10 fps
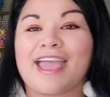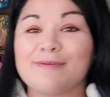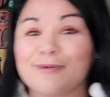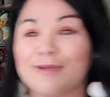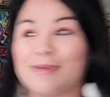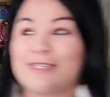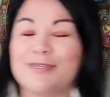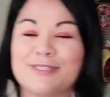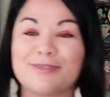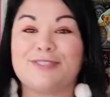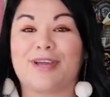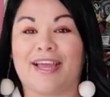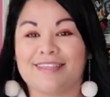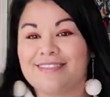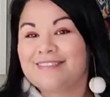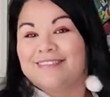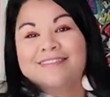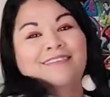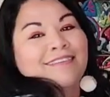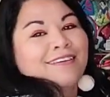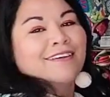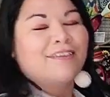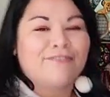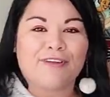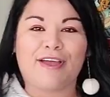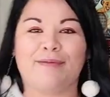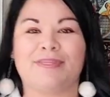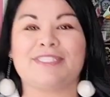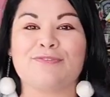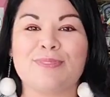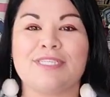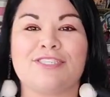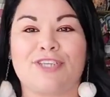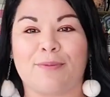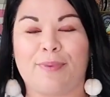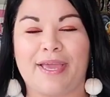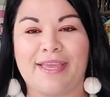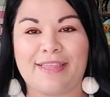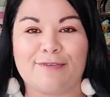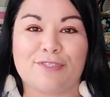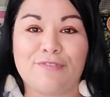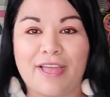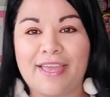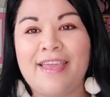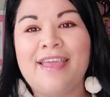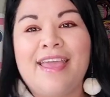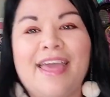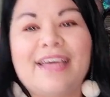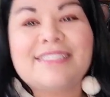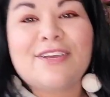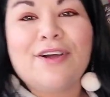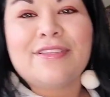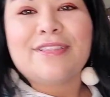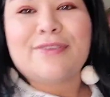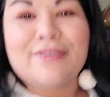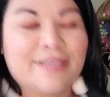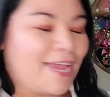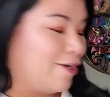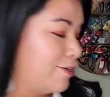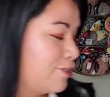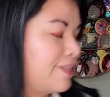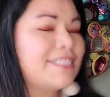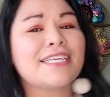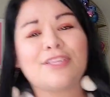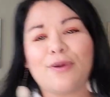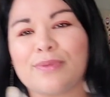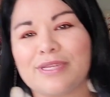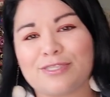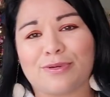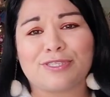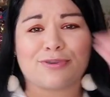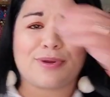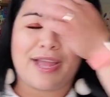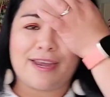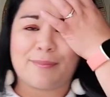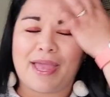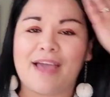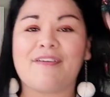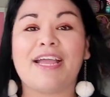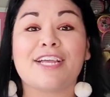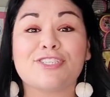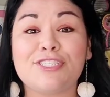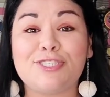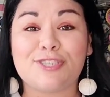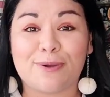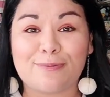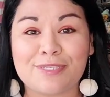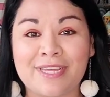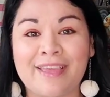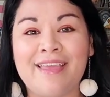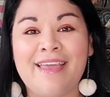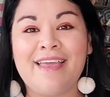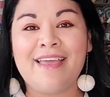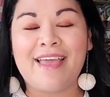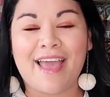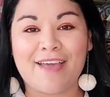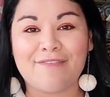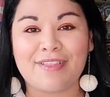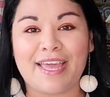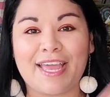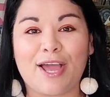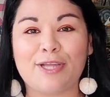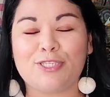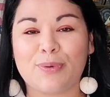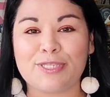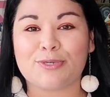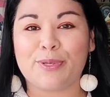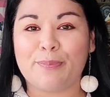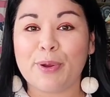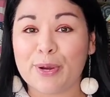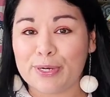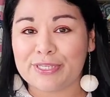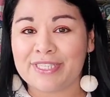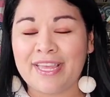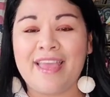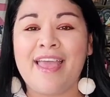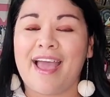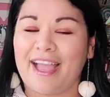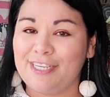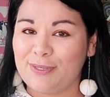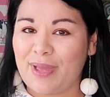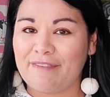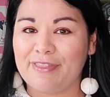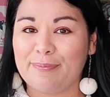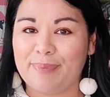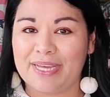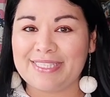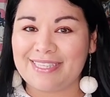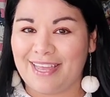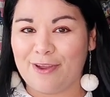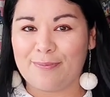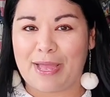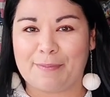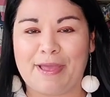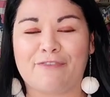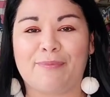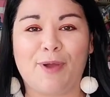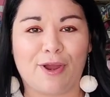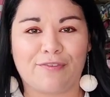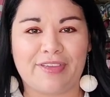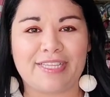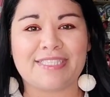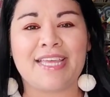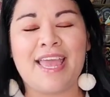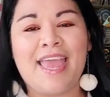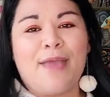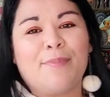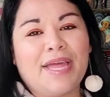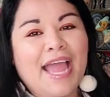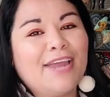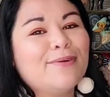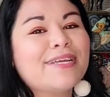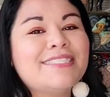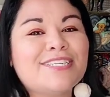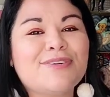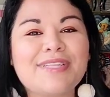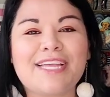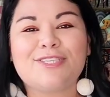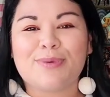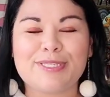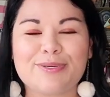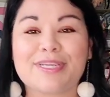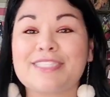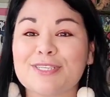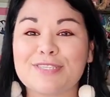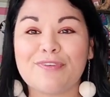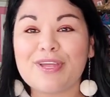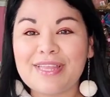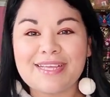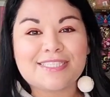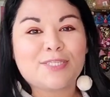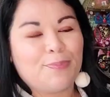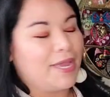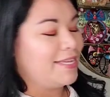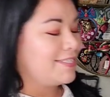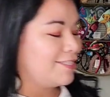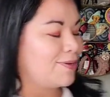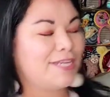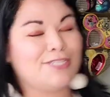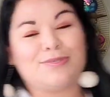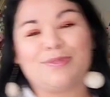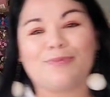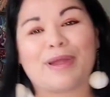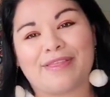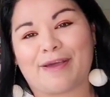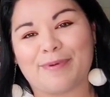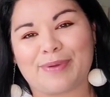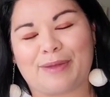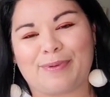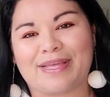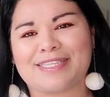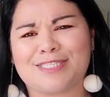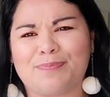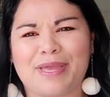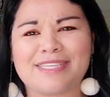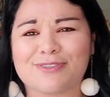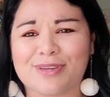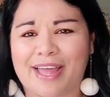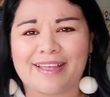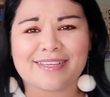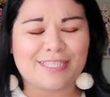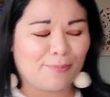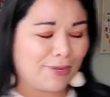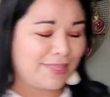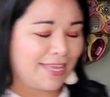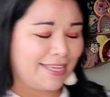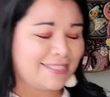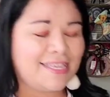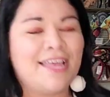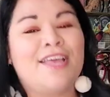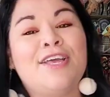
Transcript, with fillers: I am wearing my Toy Story dress from, this is from Stitch Shop by Loungefly. It has like all the little characters on. This is only Toy Story item I have. I actually don't have like a Toy Story purse. I do have the Buzz Lightyear backpack from Harvey's, but I don't consider it like Toy Story because it looks very like space. So I do wear that one when I wear like space or galaxy print things.